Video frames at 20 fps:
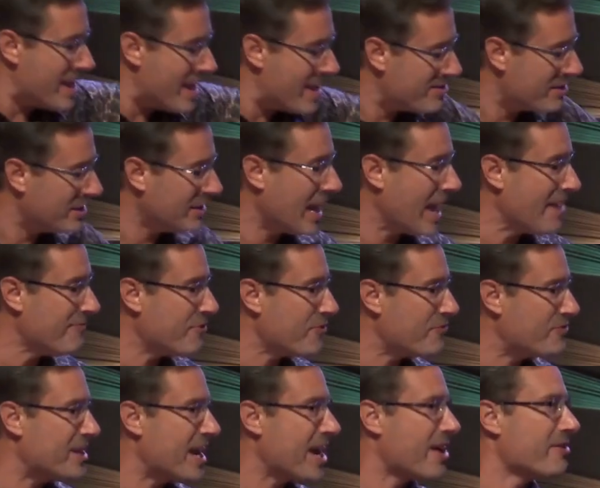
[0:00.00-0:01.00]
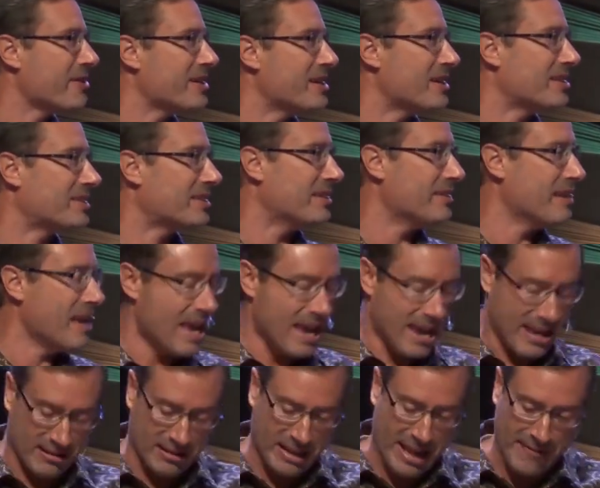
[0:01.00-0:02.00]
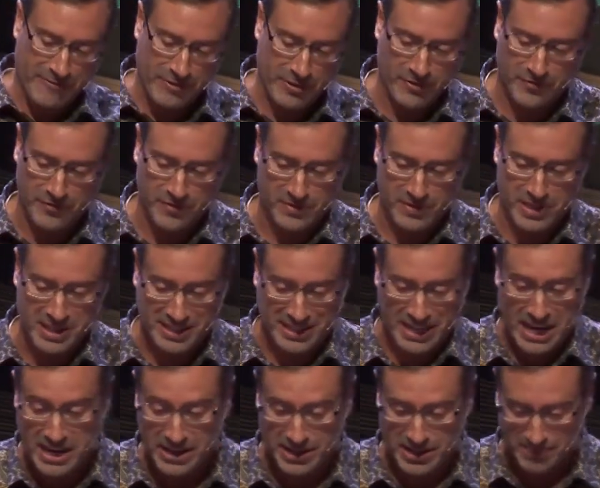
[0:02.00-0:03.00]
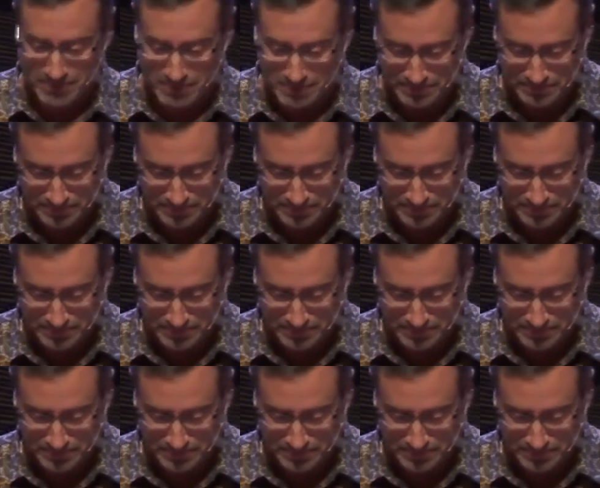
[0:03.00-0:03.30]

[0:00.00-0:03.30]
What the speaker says: in the life of Darius and in the life of this kingdom.